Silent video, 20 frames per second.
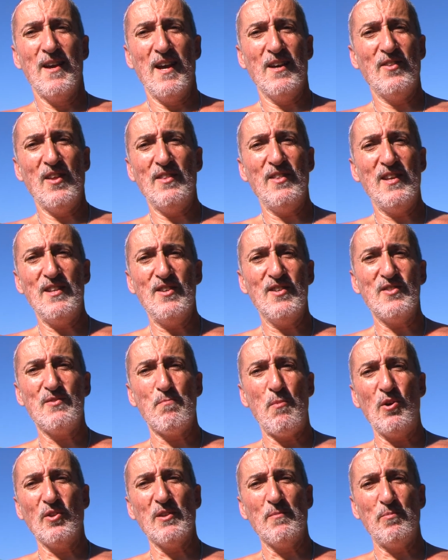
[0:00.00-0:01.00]
and then they just
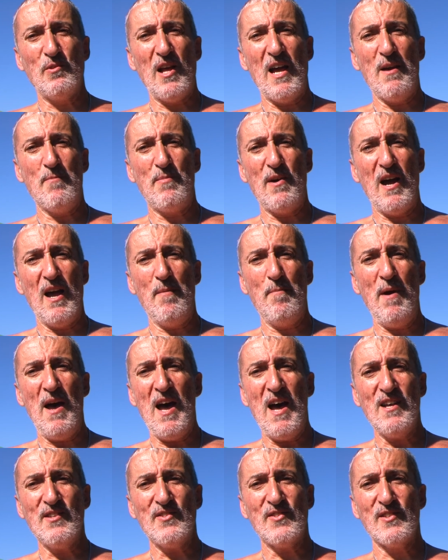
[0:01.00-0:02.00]
multiply it by a
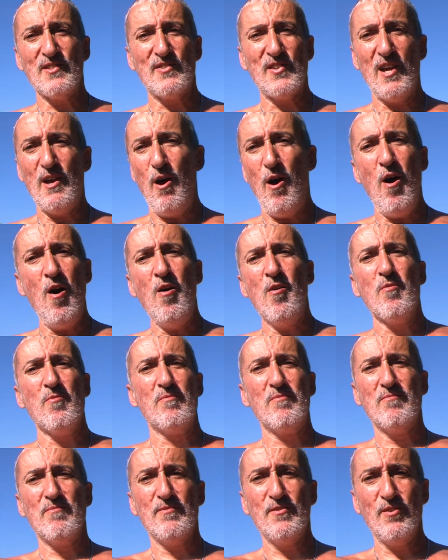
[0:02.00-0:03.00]
mass and say, oh,
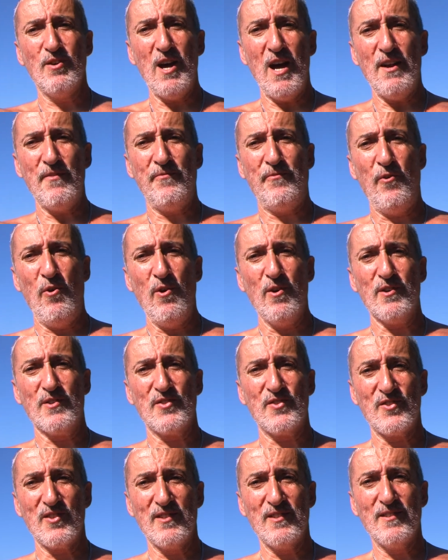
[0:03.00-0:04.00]
you got a
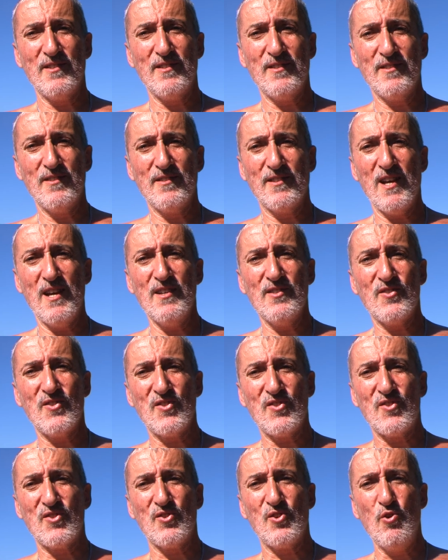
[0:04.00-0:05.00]
force. Okay, it's
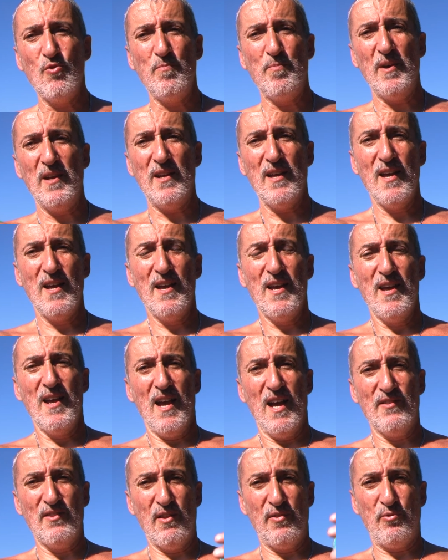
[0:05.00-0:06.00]
stupid.
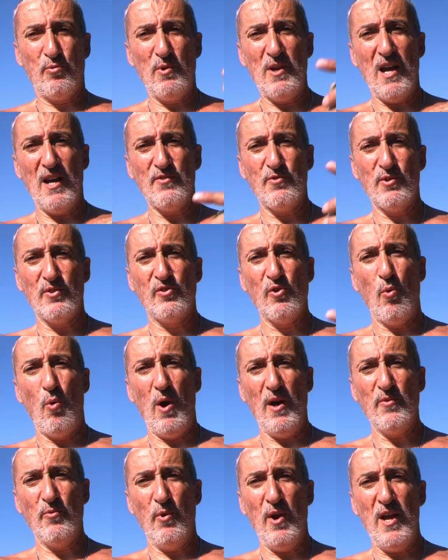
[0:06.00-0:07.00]
And the
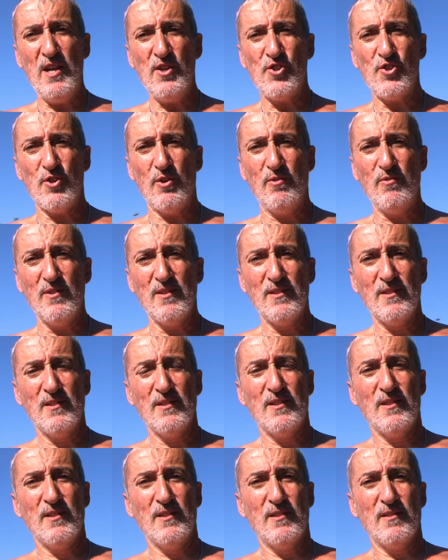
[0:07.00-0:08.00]
300-to-1 ratio,
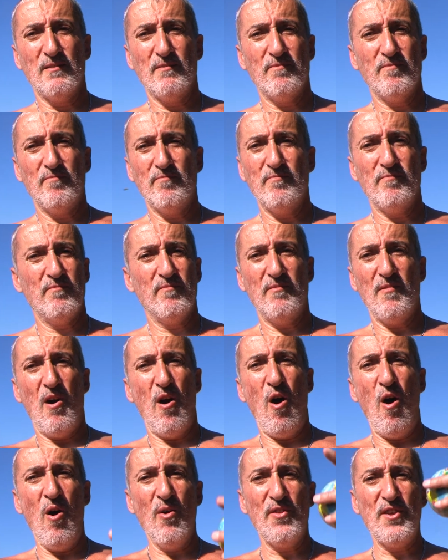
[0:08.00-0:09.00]

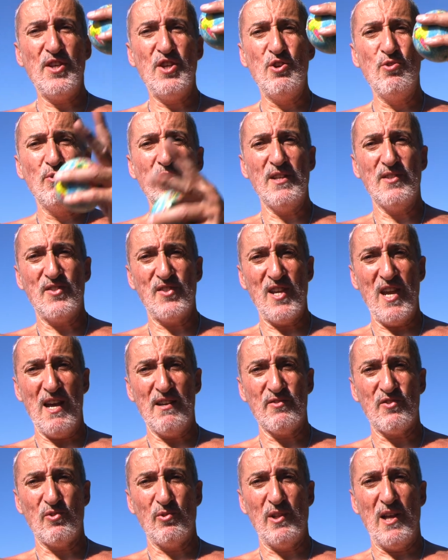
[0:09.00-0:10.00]
all the units
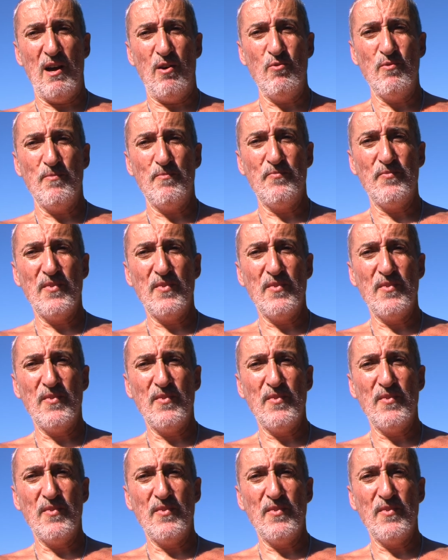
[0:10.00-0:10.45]
cancel out,